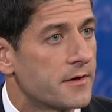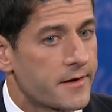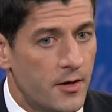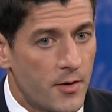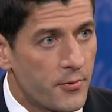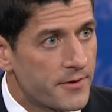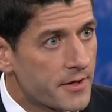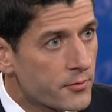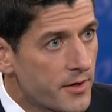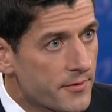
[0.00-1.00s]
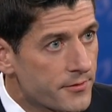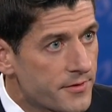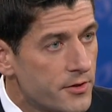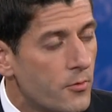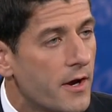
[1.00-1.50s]
come up with an agreement through the
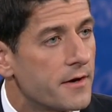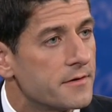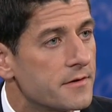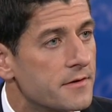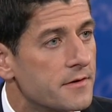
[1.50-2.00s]
UN.